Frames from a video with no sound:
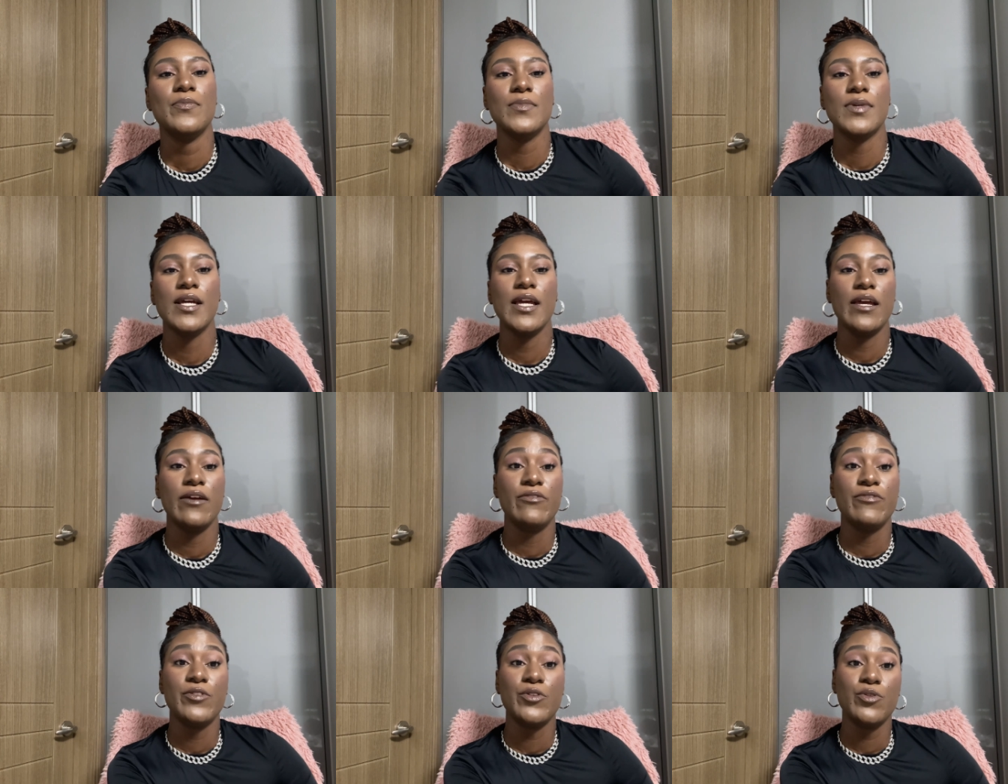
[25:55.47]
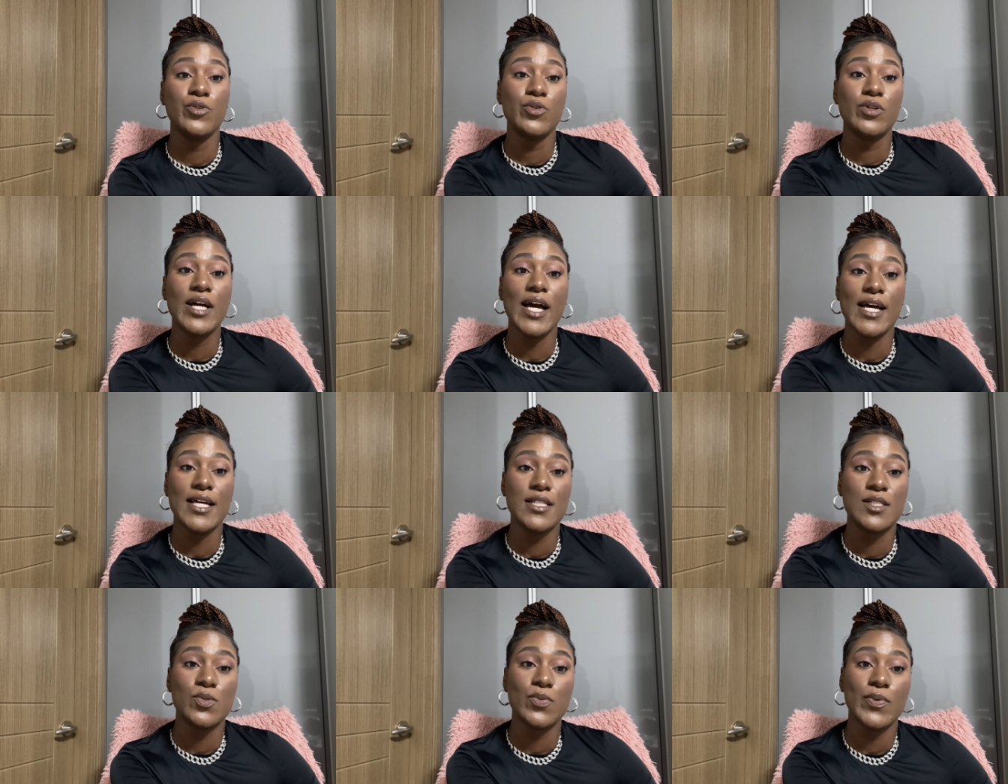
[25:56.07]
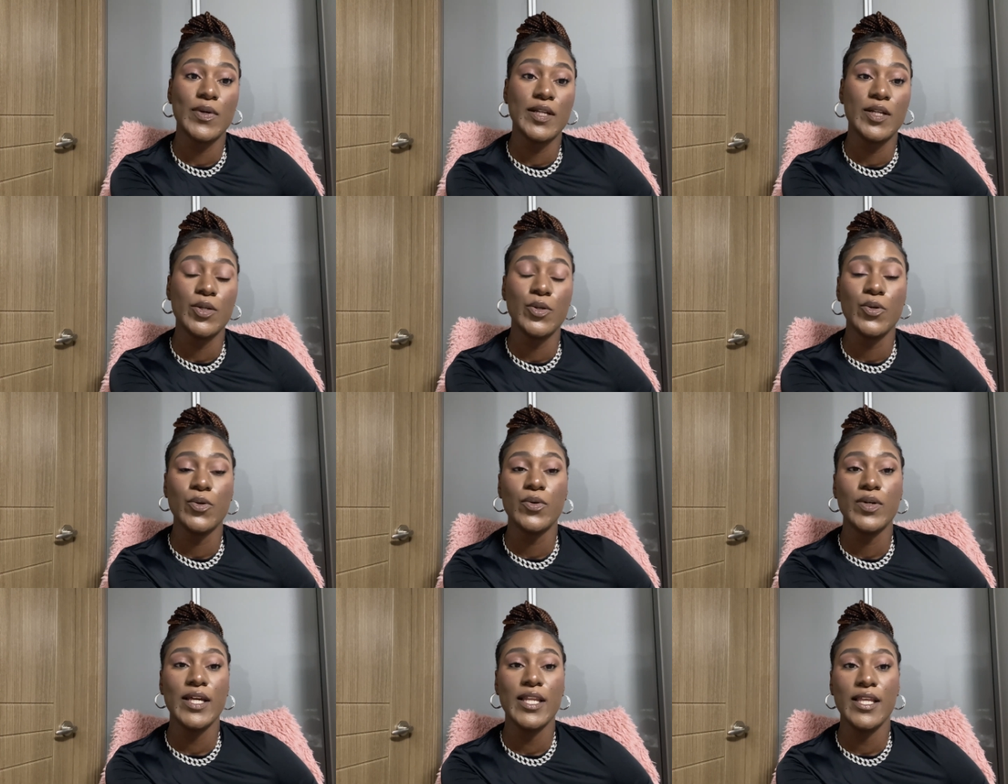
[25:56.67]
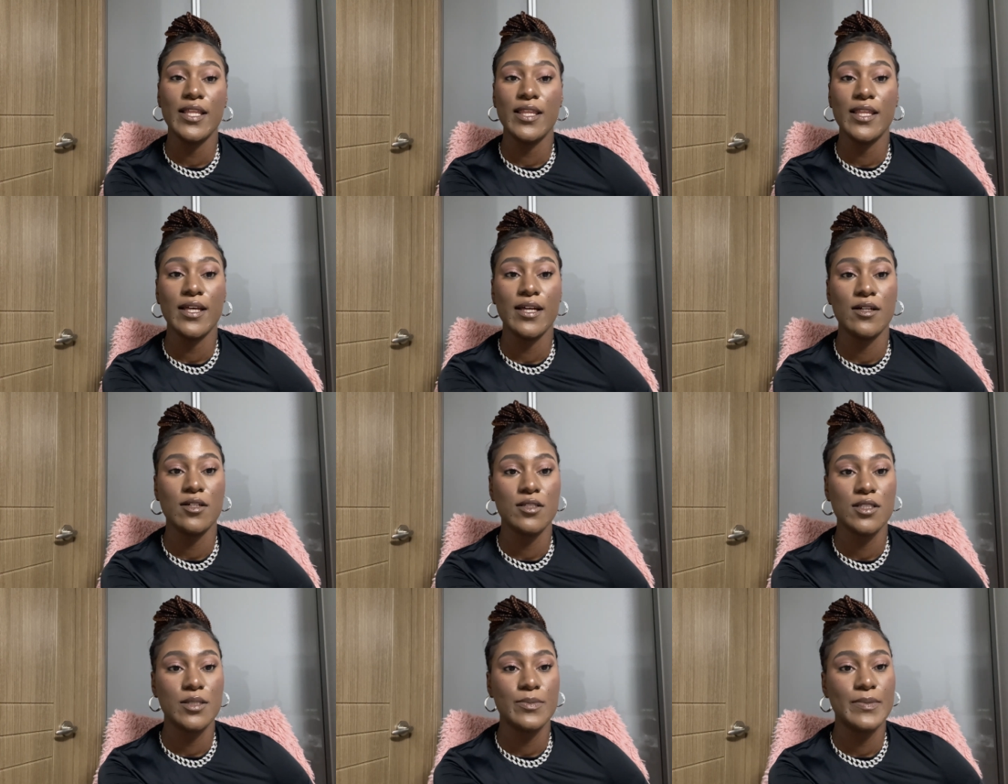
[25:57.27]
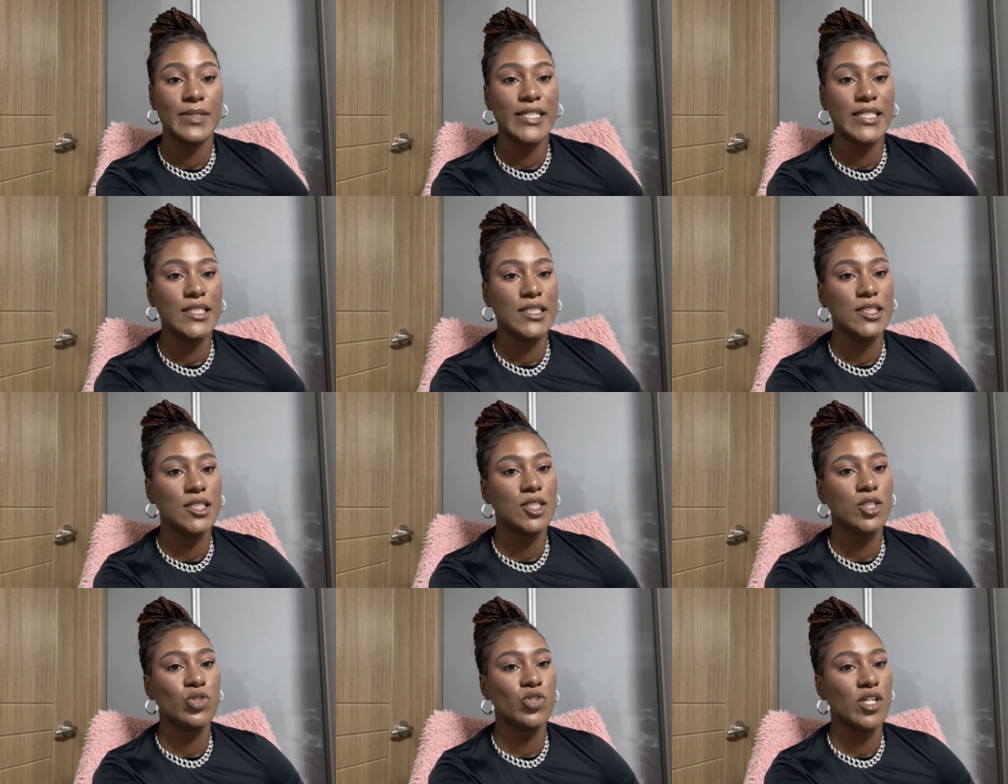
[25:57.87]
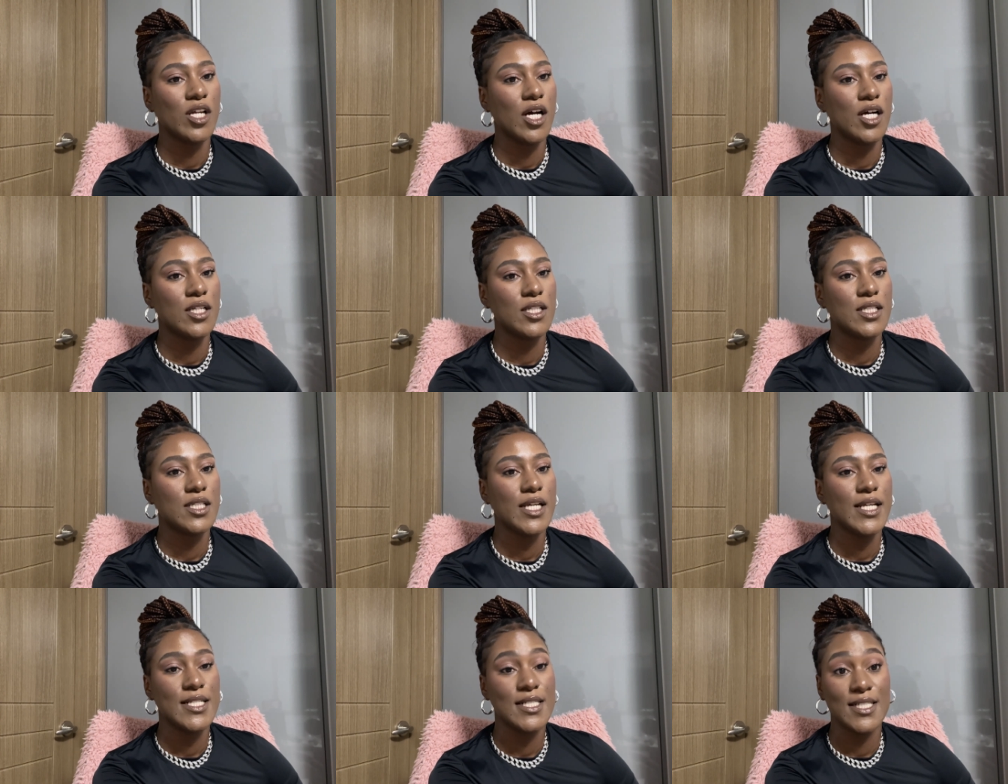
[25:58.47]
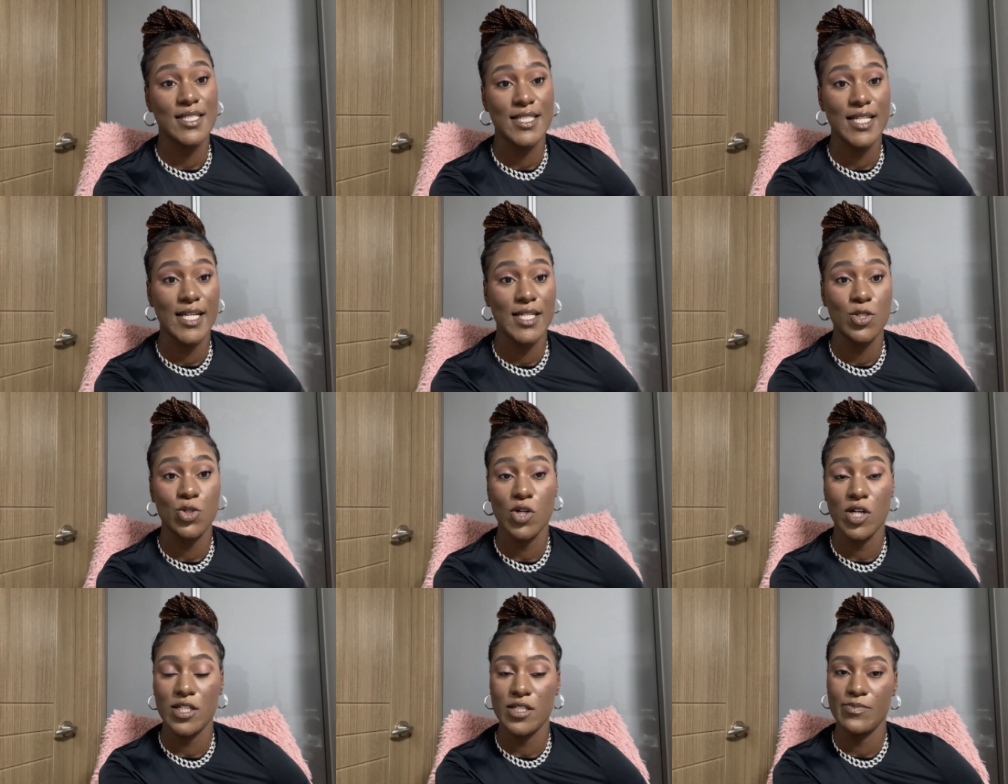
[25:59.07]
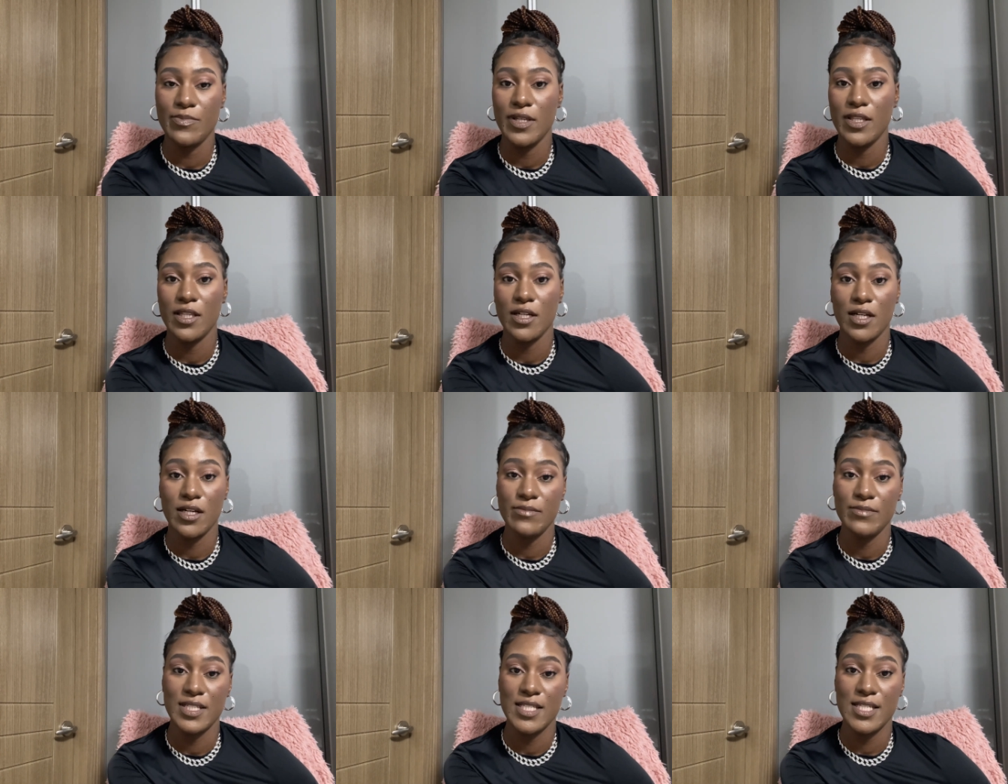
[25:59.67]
if you guys want to know anything else, please do not hesitate to ask me in the comment